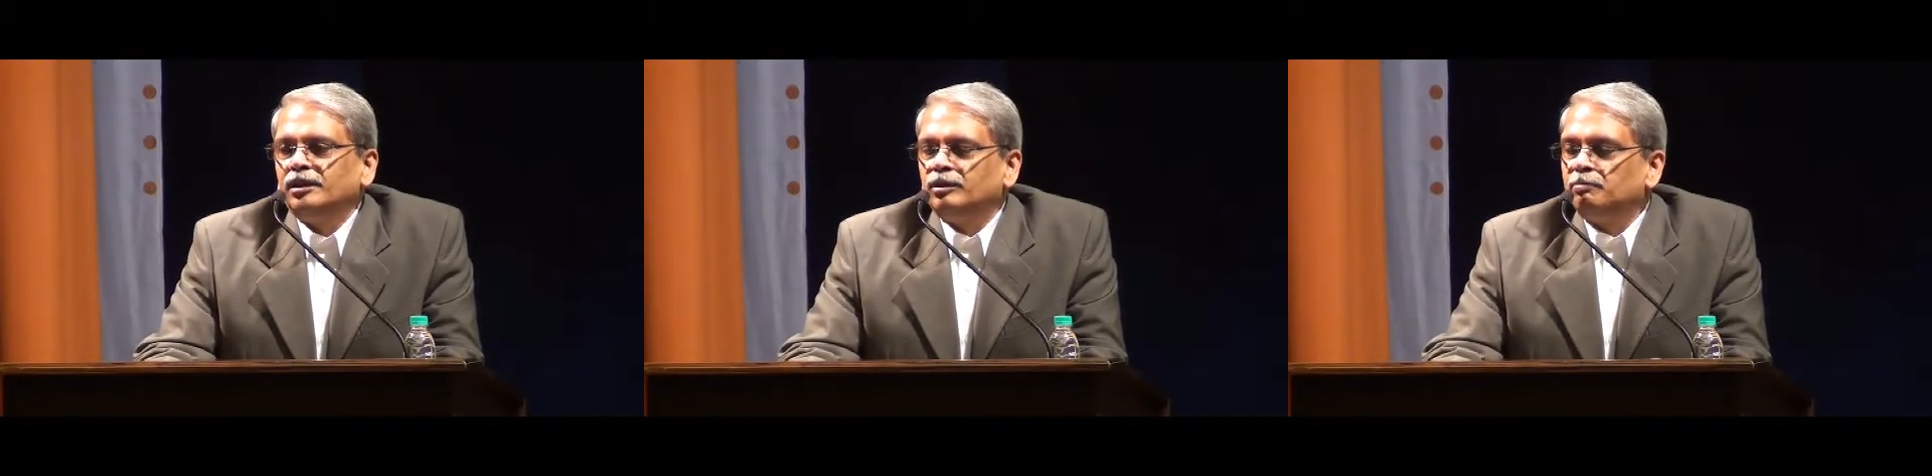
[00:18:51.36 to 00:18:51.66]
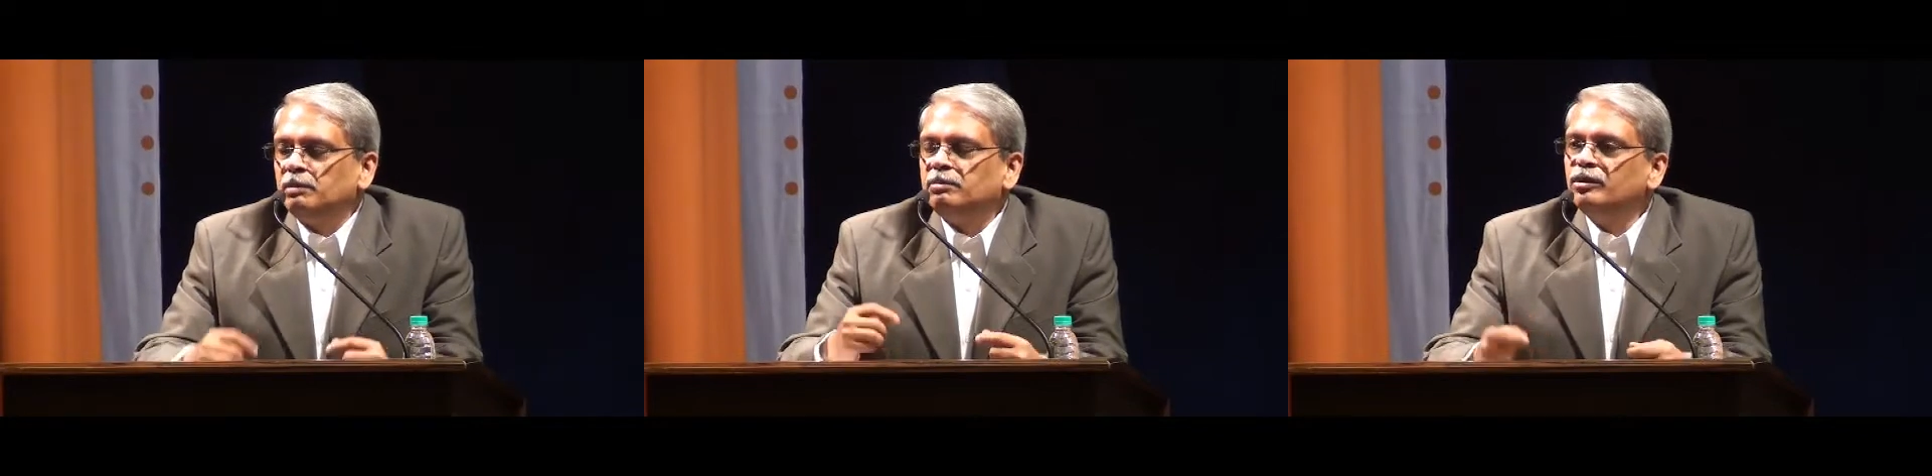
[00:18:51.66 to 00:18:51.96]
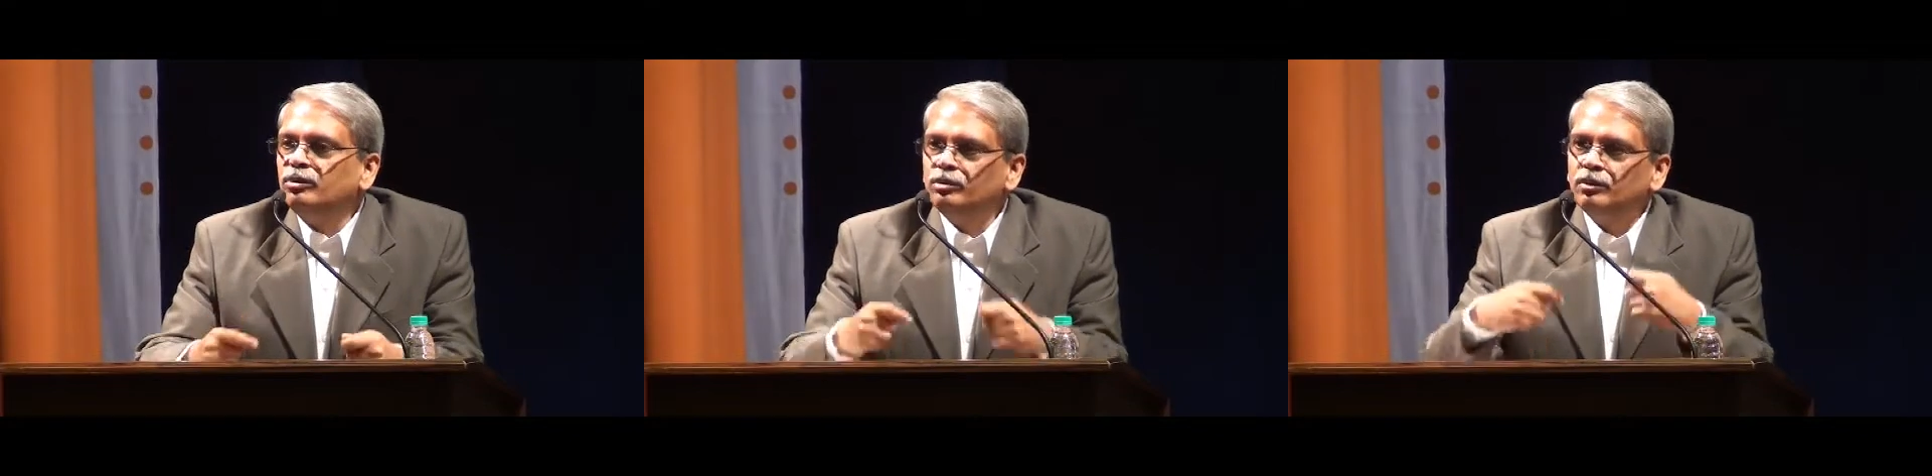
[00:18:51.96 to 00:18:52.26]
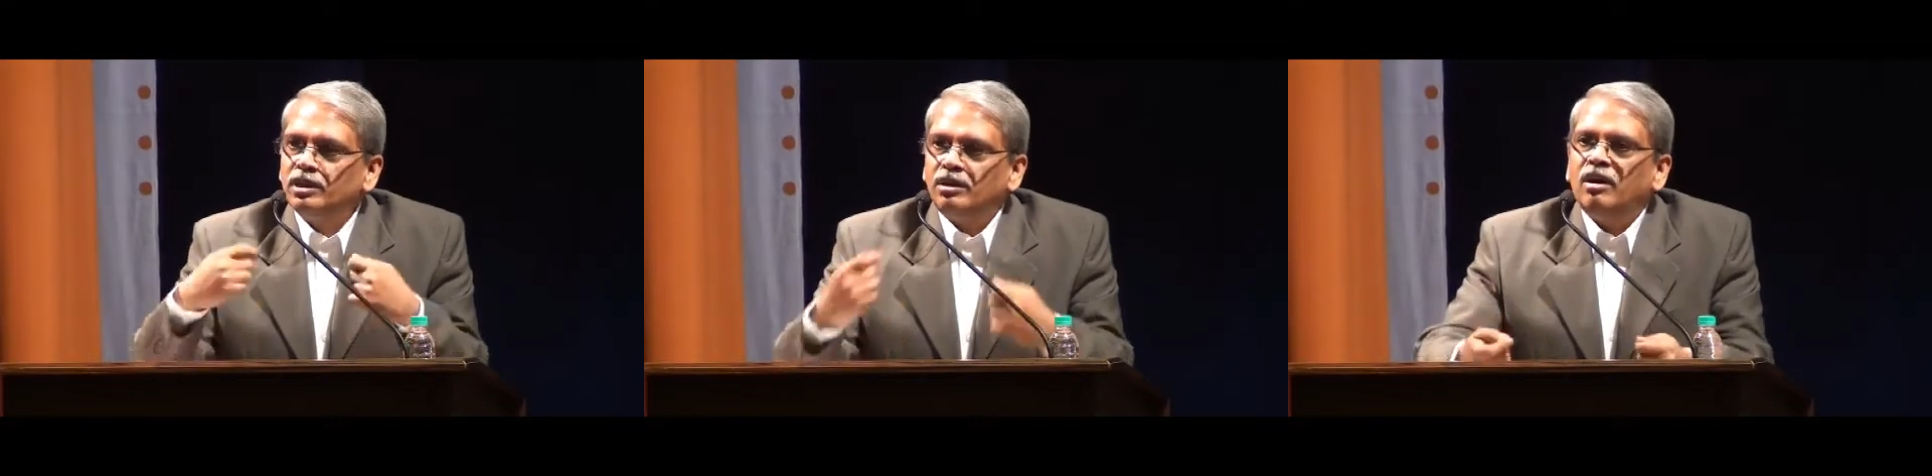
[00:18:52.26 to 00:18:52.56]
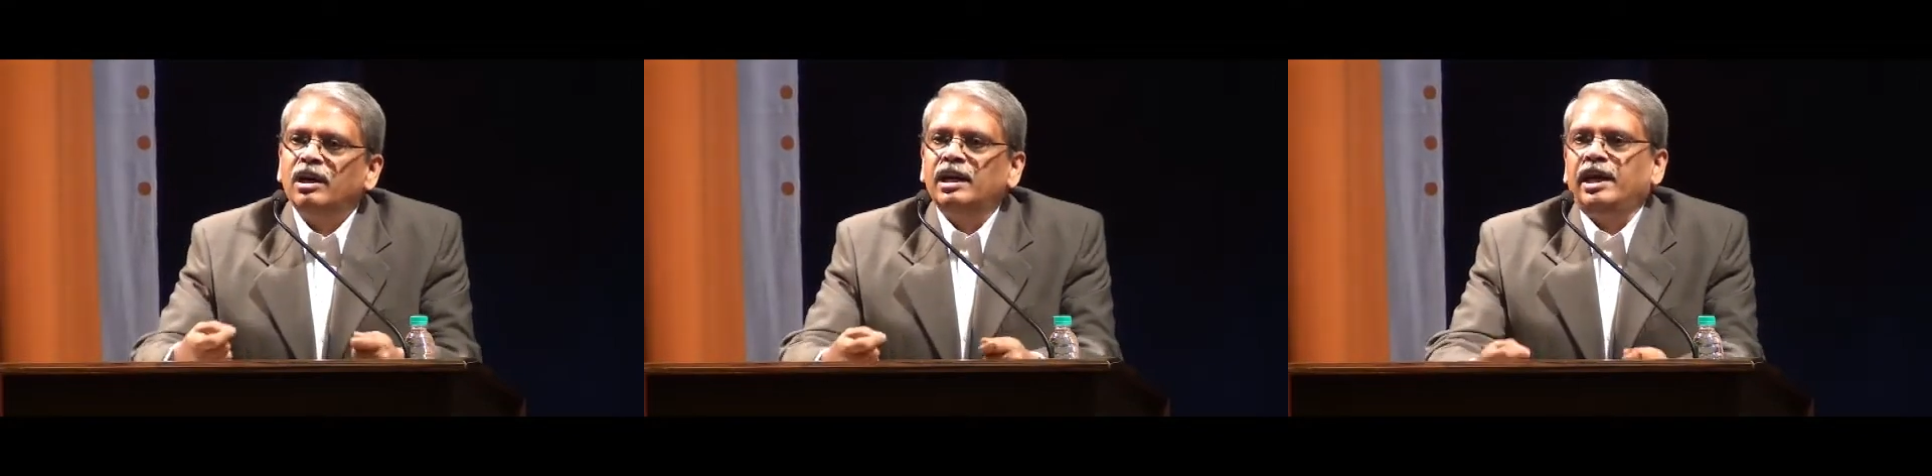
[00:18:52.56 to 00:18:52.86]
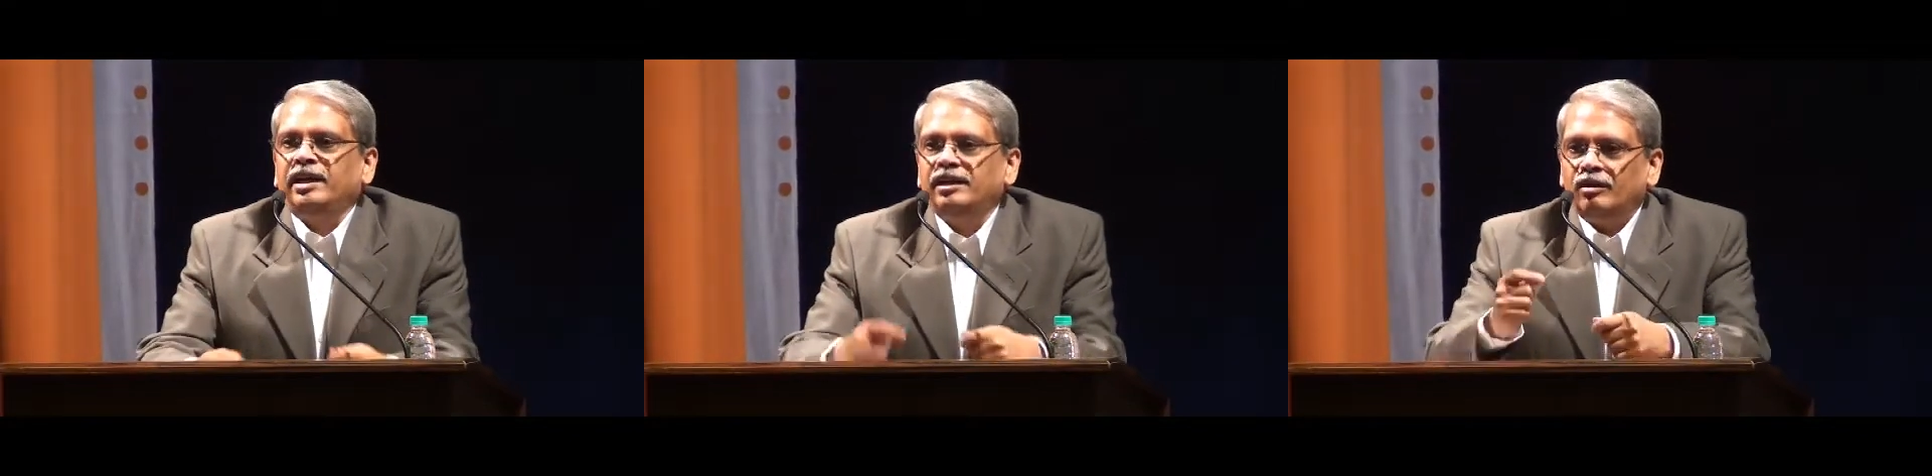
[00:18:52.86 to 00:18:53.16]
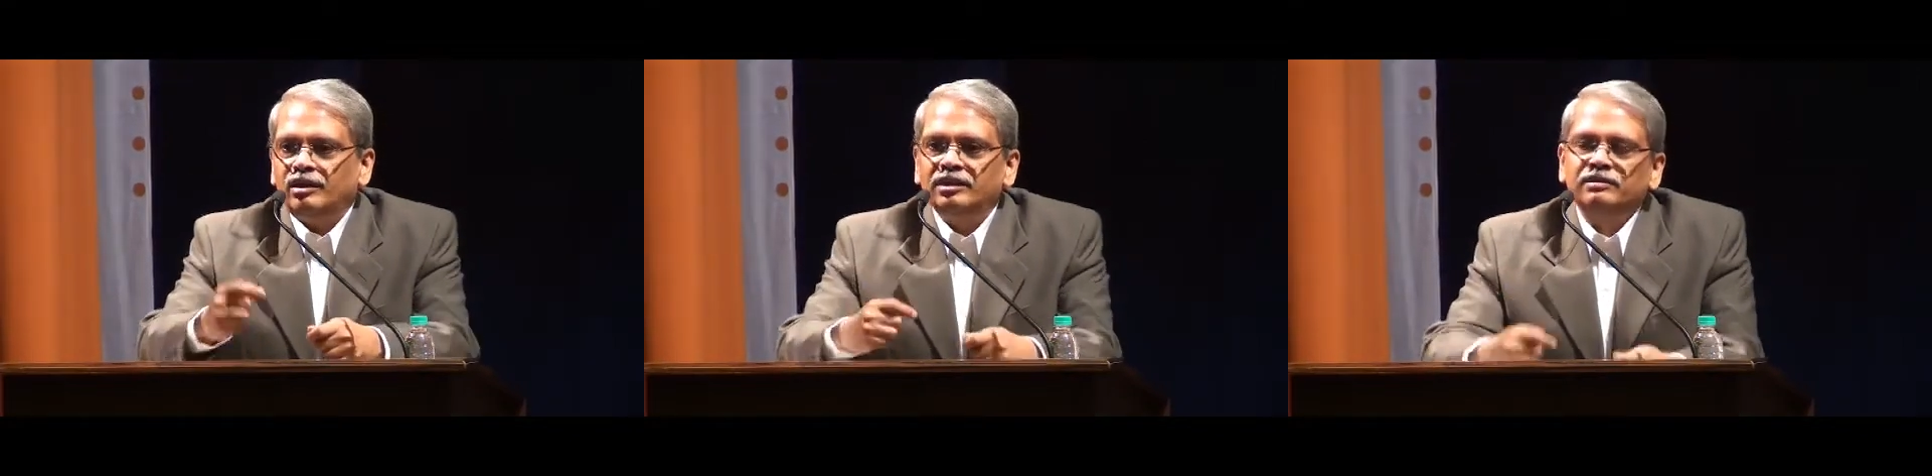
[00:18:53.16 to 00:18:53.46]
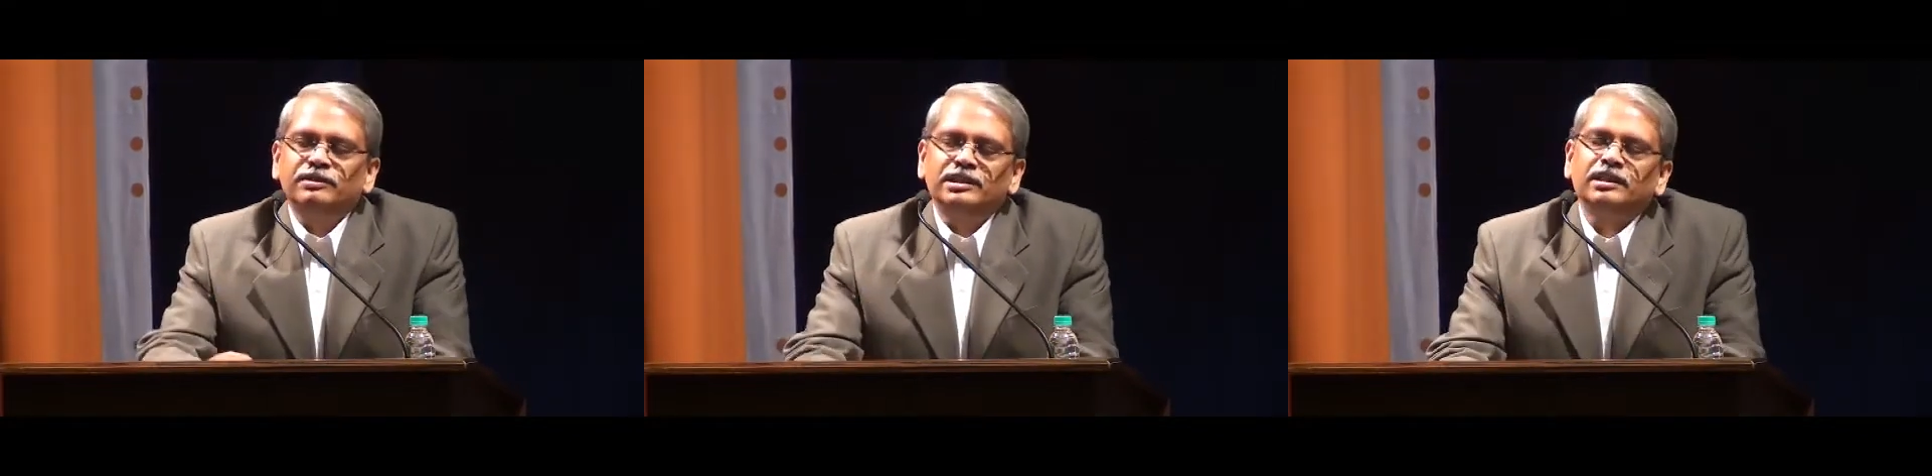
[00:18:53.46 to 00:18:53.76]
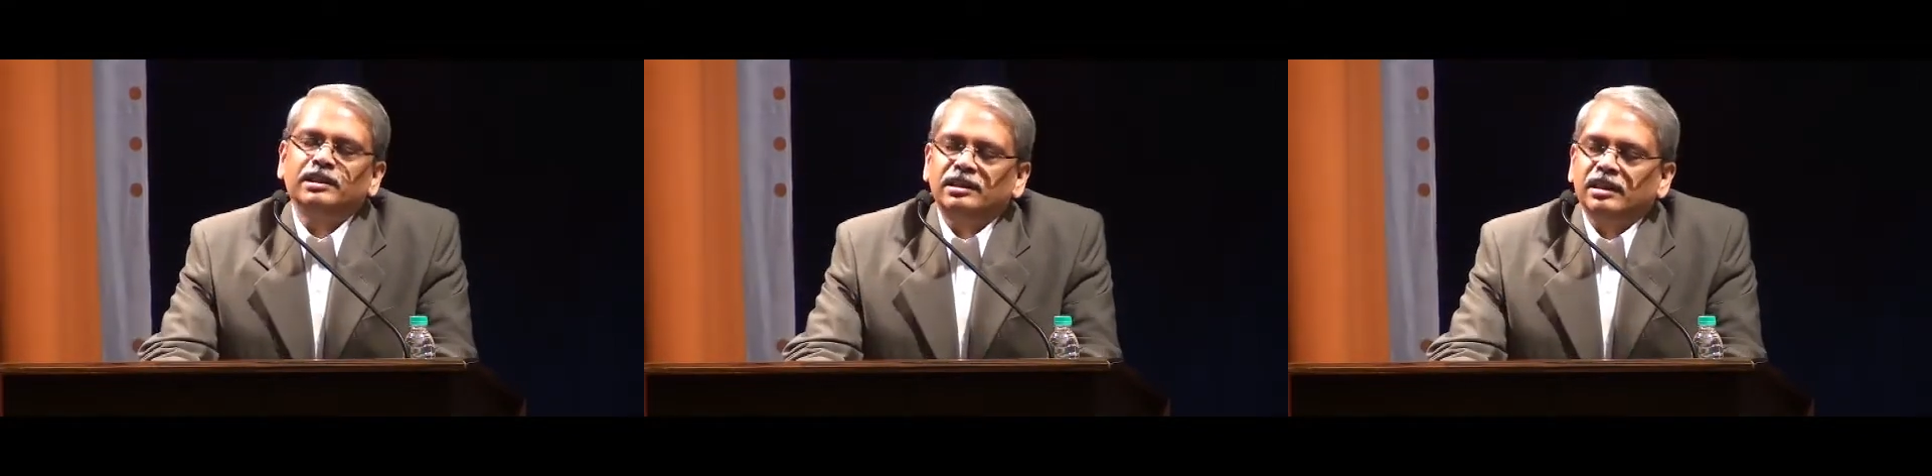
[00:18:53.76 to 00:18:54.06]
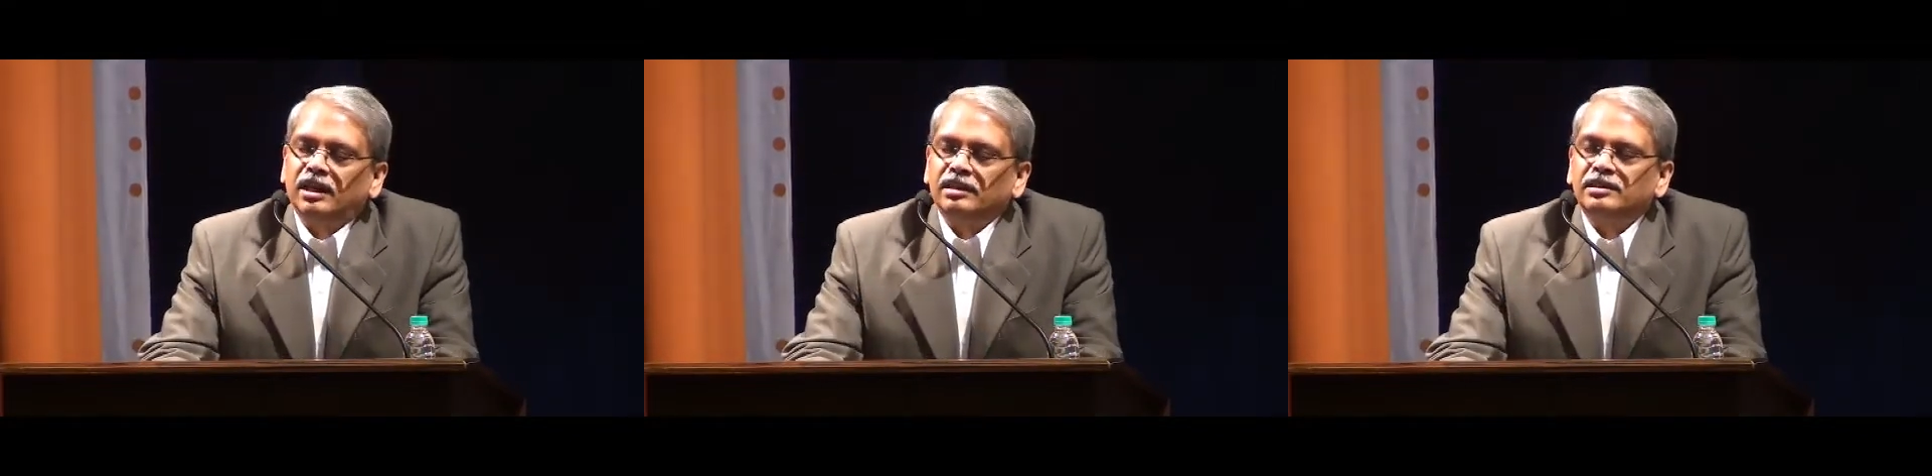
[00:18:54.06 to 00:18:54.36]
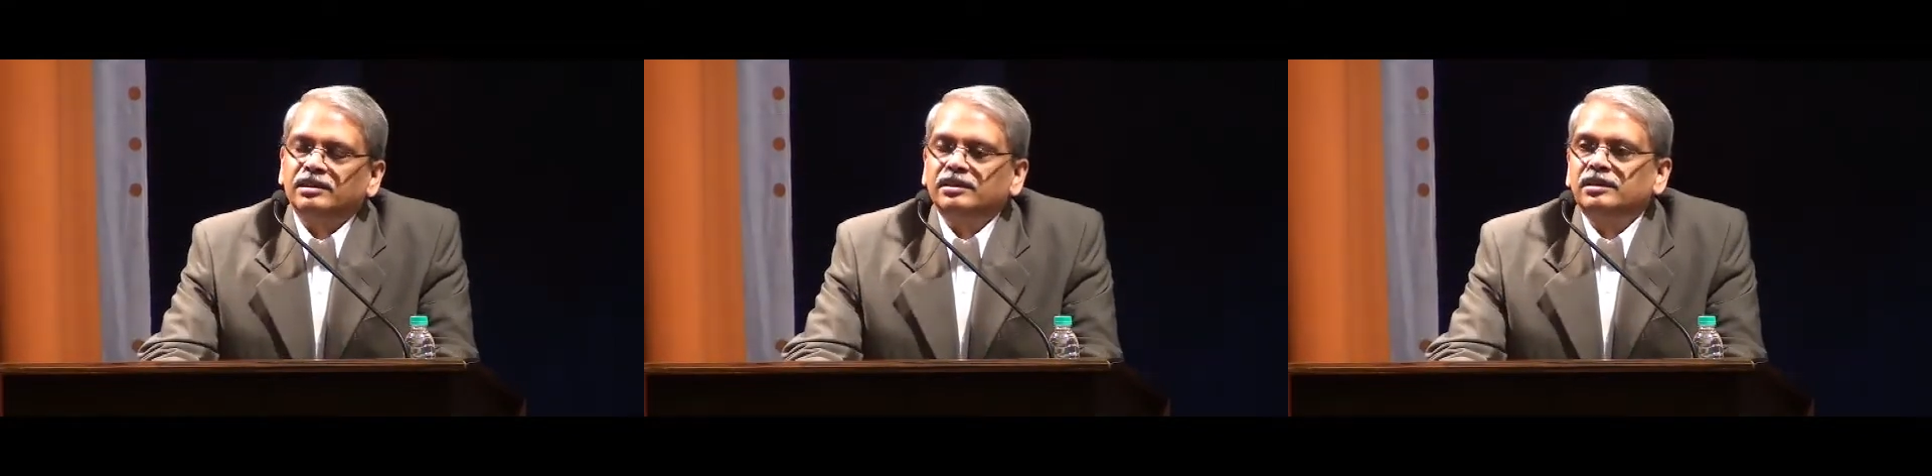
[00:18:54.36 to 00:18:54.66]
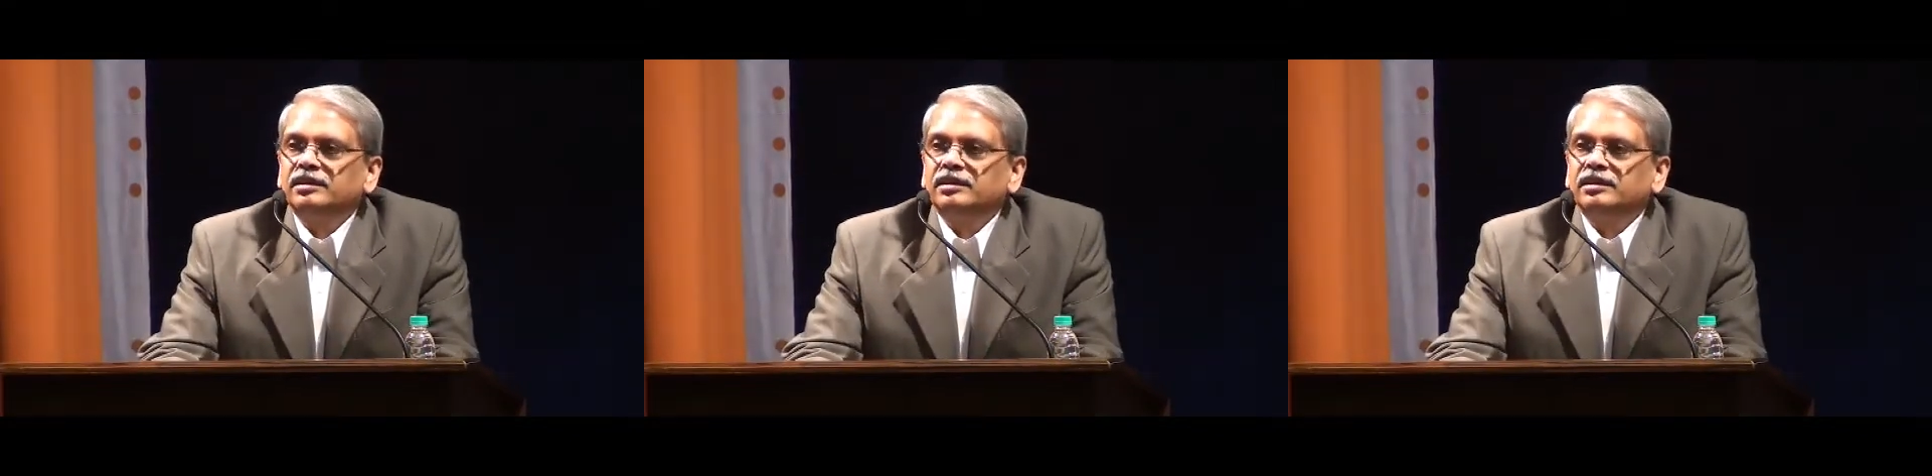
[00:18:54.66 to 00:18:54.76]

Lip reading: So people who were online, not in the physical class,